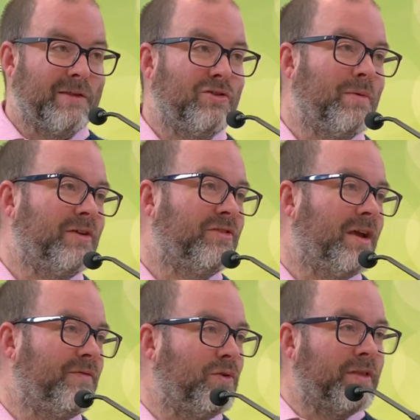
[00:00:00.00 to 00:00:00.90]
You might say,
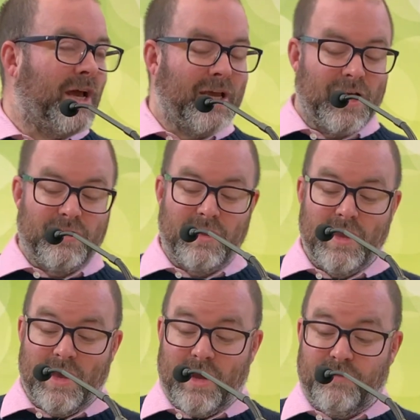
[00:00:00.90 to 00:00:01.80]
if only I
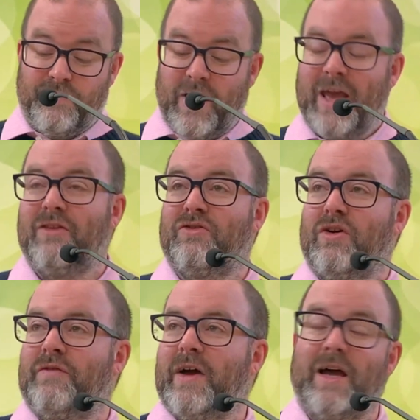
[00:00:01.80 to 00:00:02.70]
had friends,
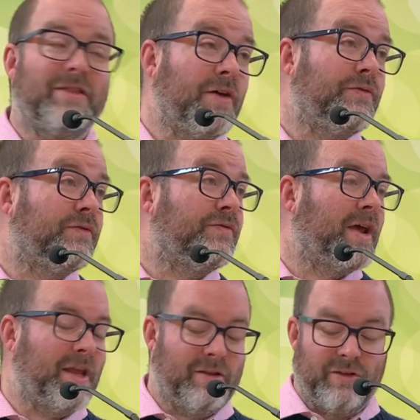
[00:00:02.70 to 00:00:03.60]
or if I had different
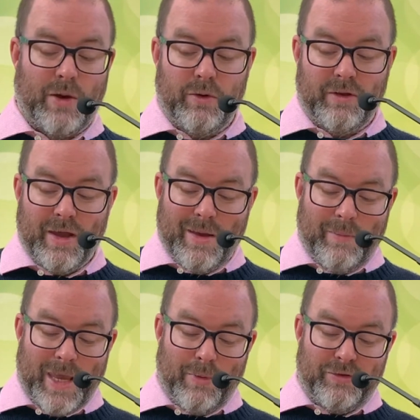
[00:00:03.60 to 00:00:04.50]
friends, I would
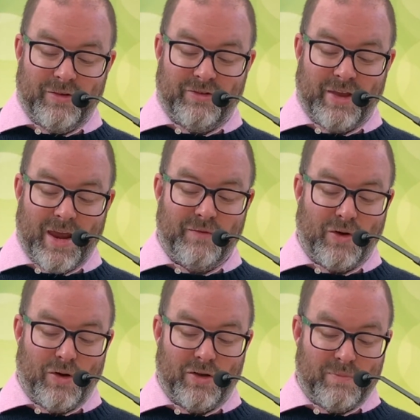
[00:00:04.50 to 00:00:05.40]
be able to
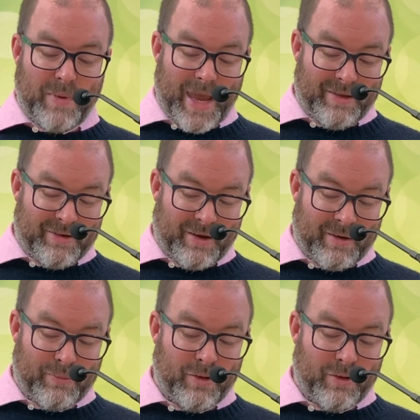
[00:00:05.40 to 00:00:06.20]
serve God better.